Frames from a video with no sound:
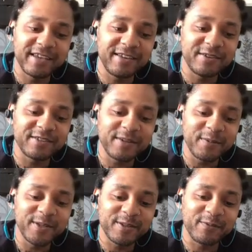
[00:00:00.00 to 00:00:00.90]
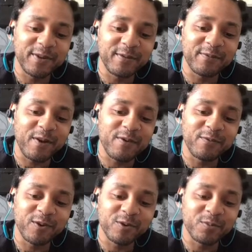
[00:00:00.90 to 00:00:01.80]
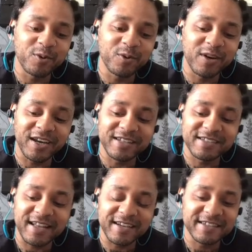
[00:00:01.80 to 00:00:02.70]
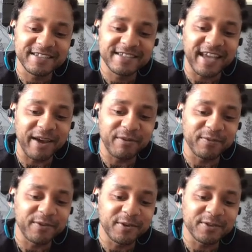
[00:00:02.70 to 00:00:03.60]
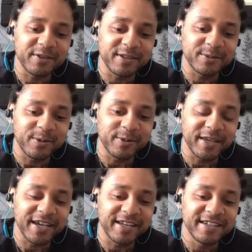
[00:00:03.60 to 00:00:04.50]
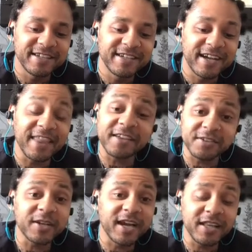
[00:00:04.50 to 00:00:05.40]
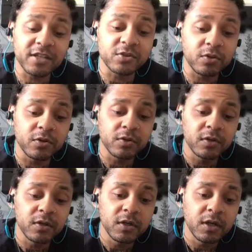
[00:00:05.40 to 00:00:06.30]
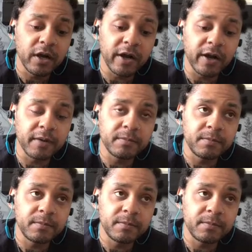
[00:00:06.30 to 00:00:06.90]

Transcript: some of you are feeling very vulnerable. And it's, like, scary for you is what I'm getting. And that's okay. That's cool. Because,